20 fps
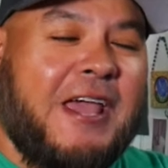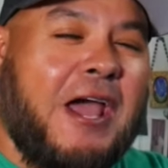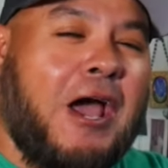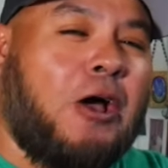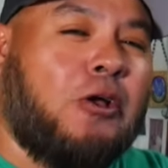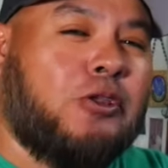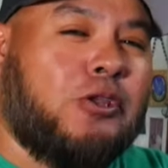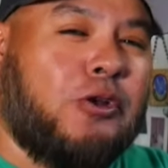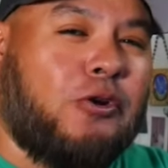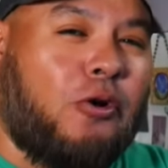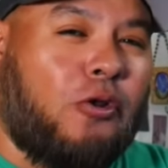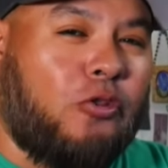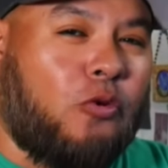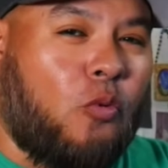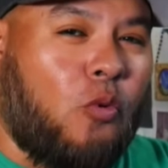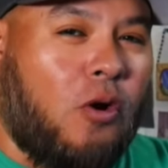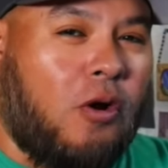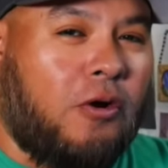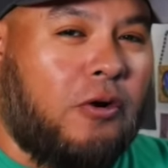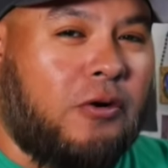out there on the
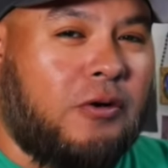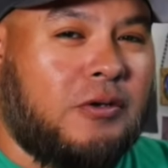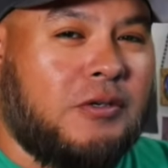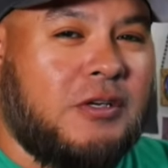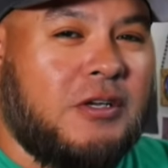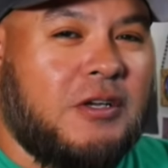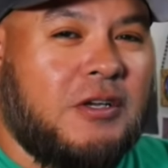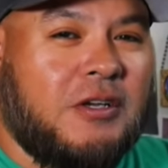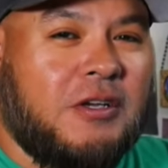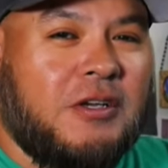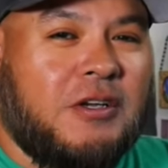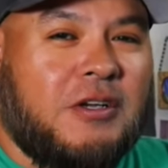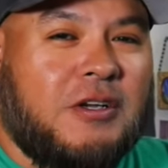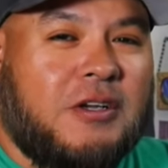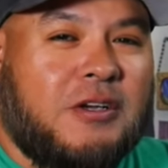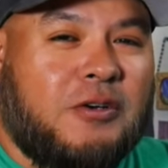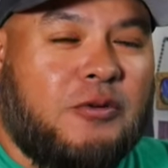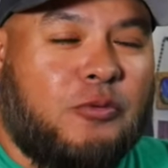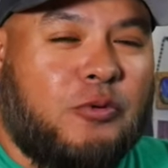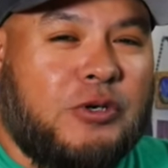water
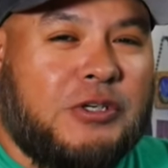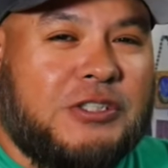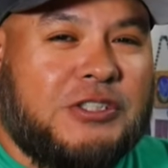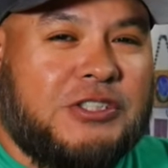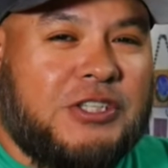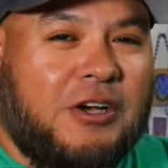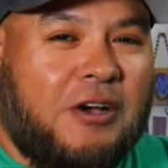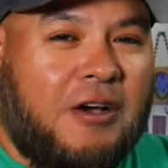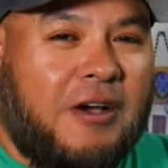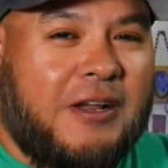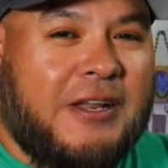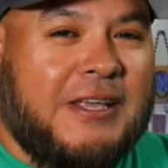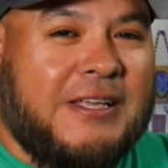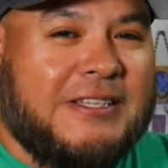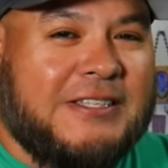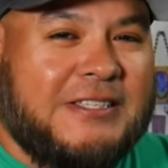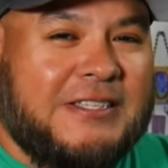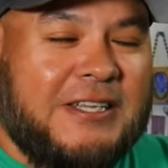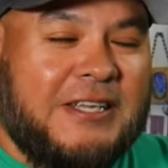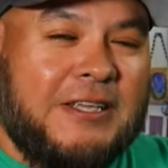with John and
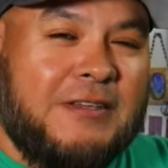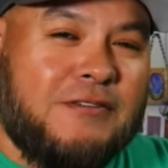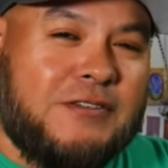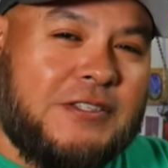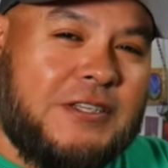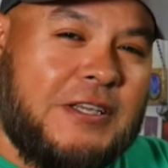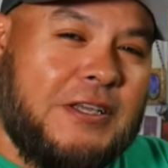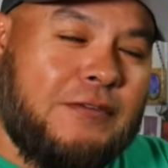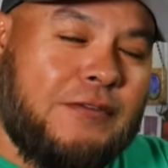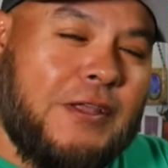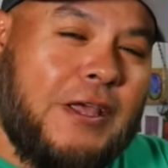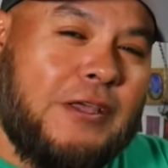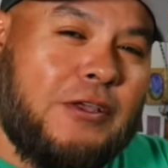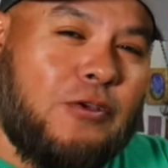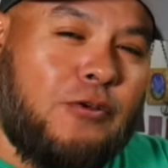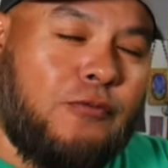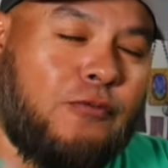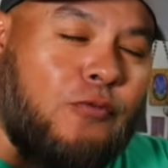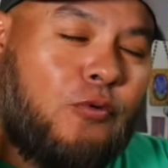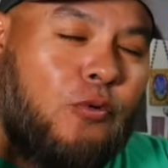Steve. Steve, thank
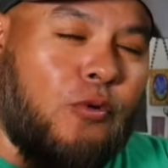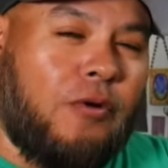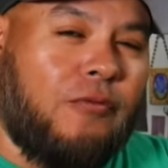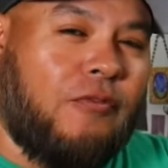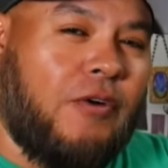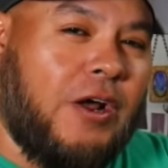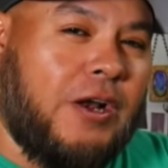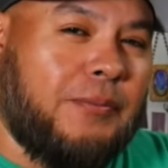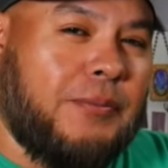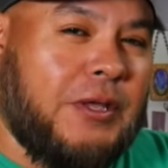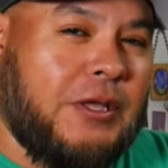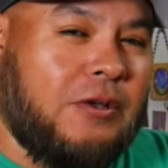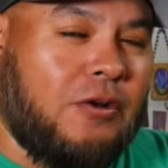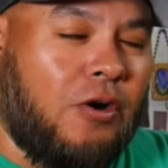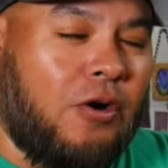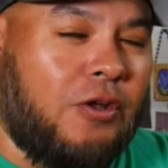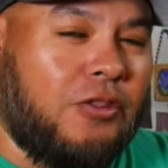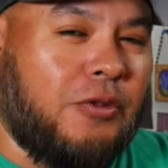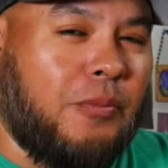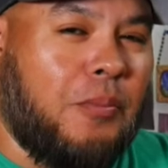you for inviting me
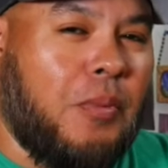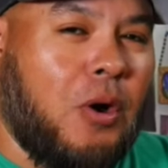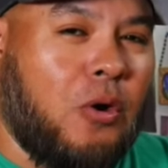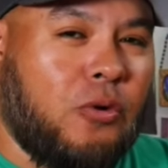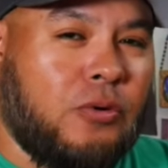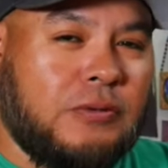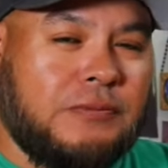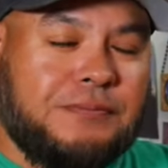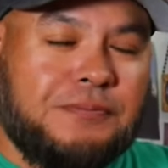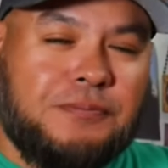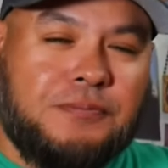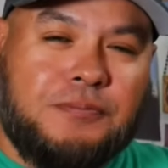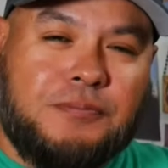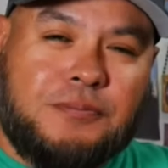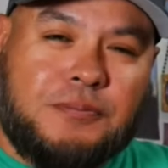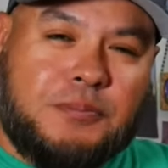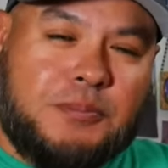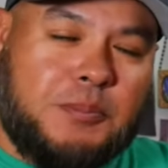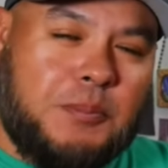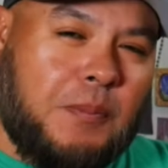on the boat.
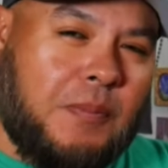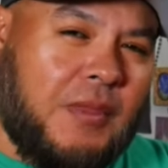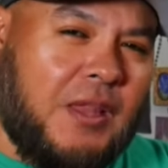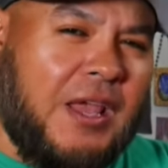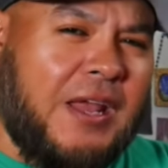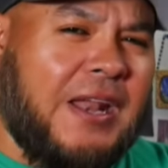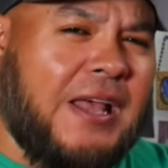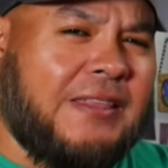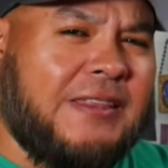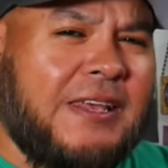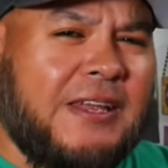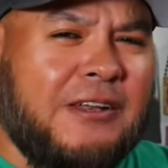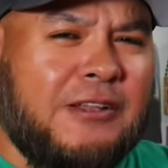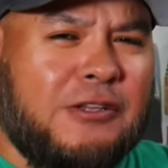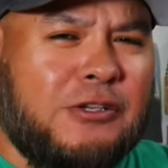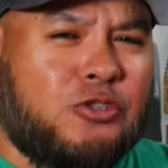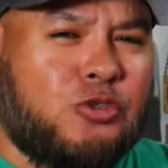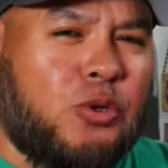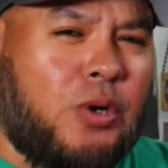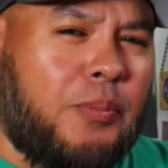And at the end of
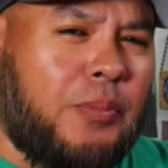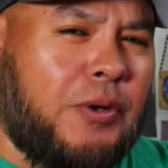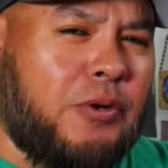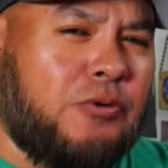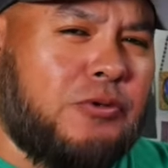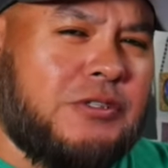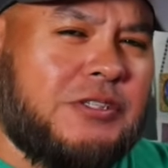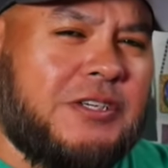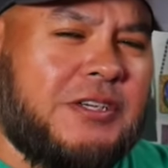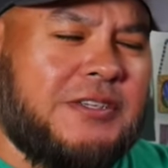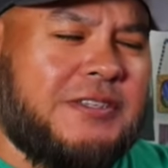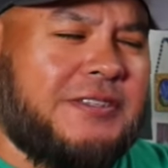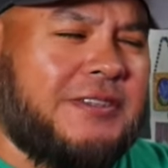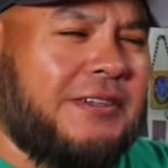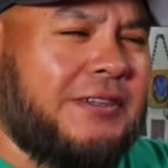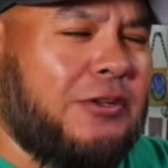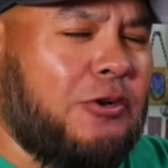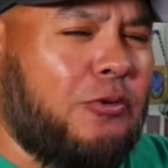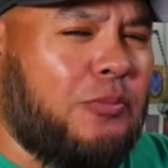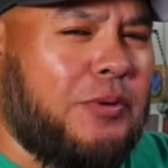the trip, it was just a
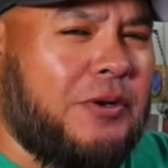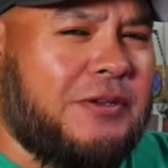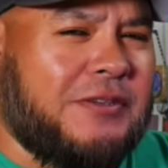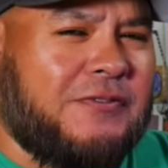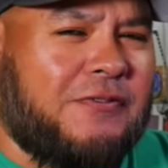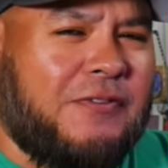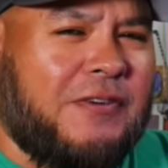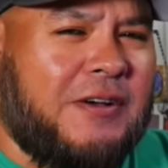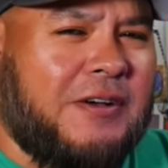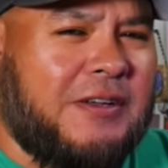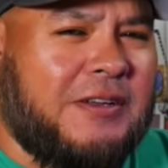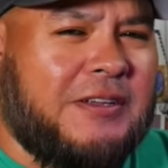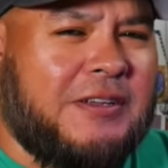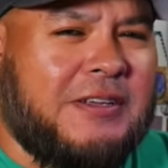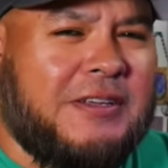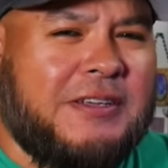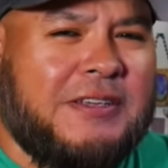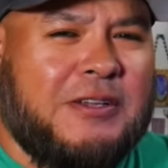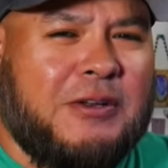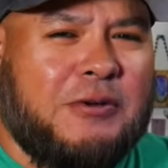little bit of fun,
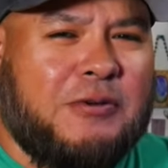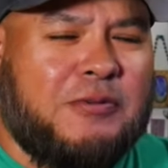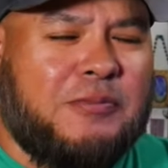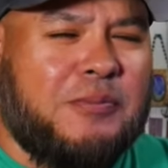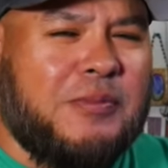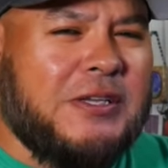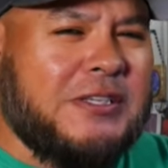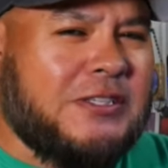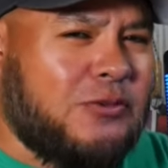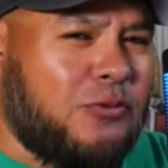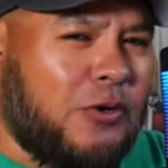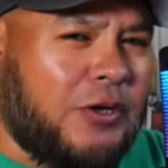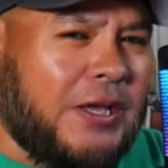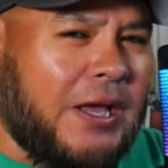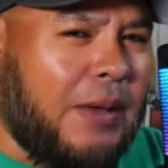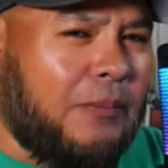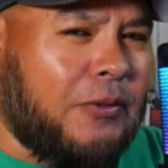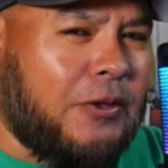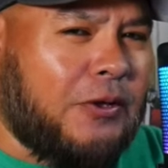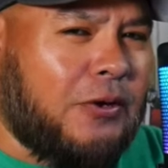you know, messing with
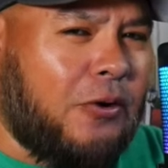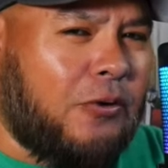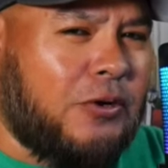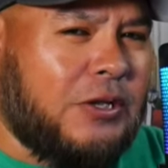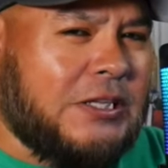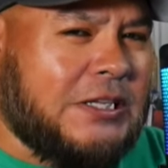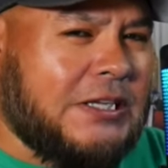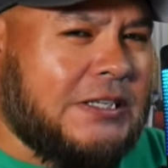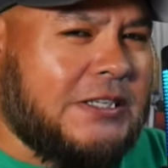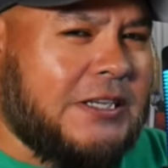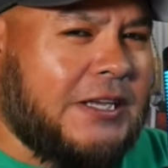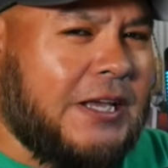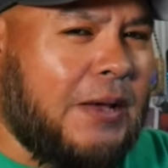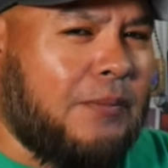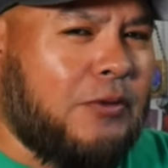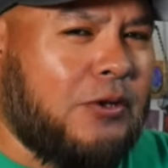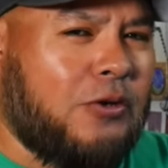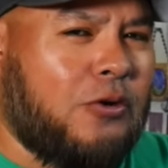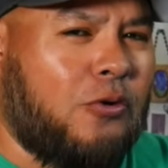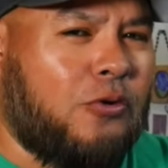Captain Cody, teasing
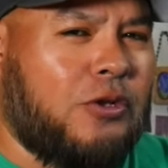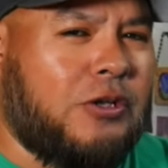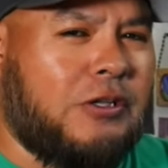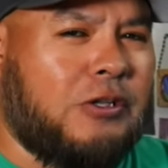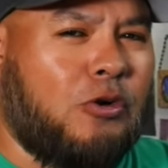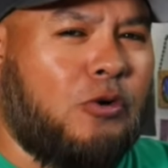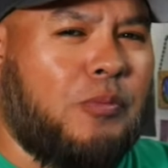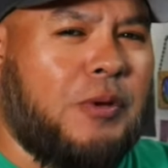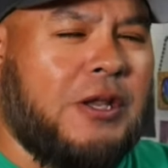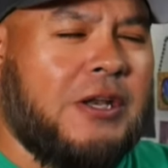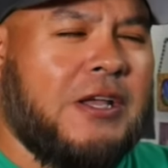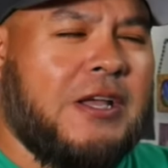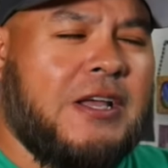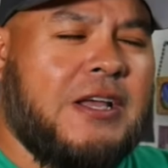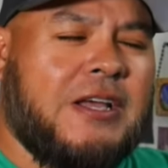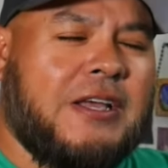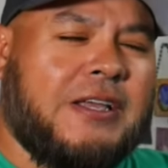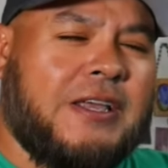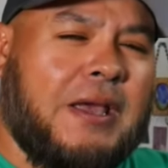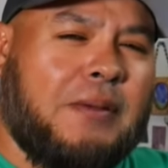Captain Cody a little bit.
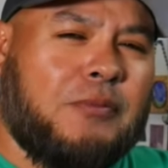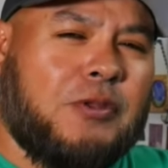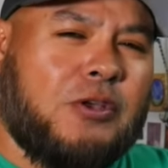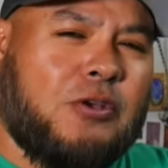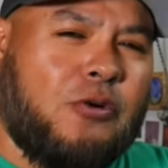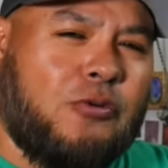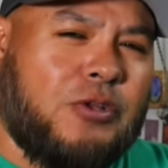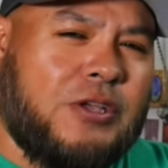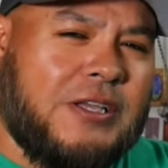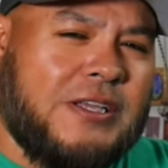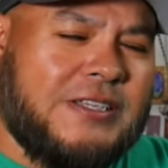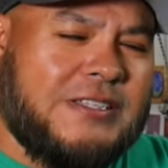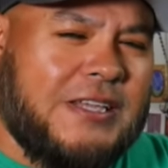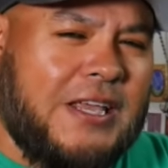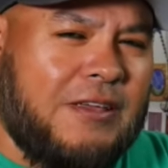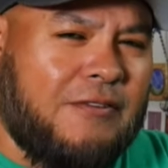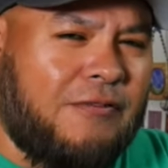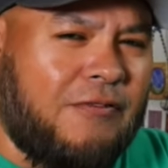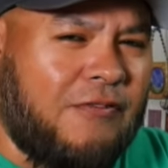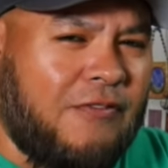Captain Cody is
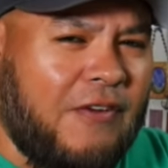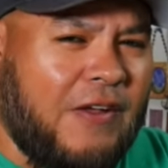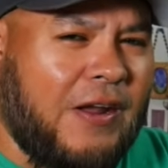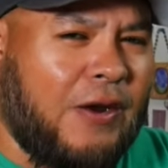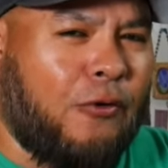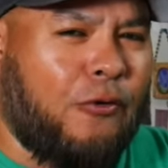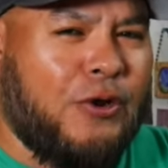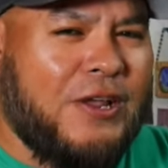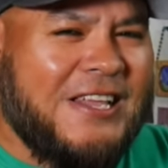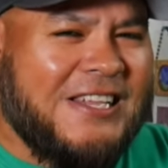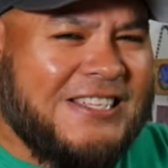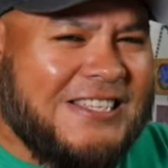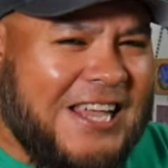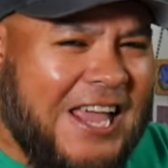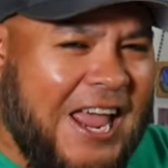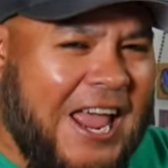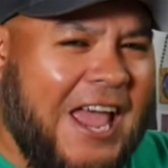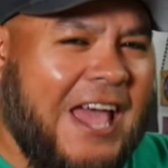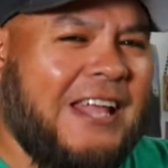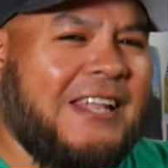a very
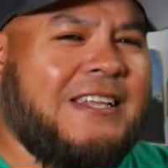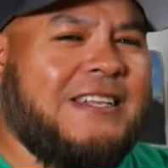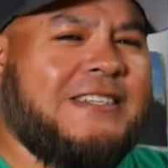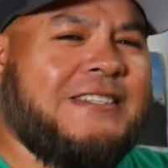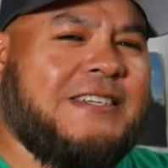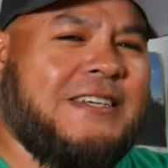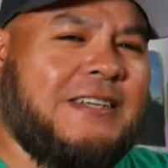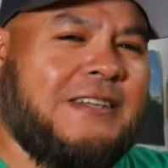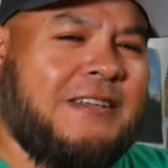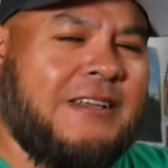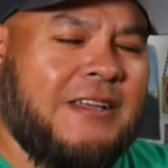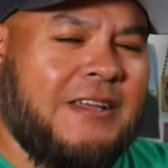talented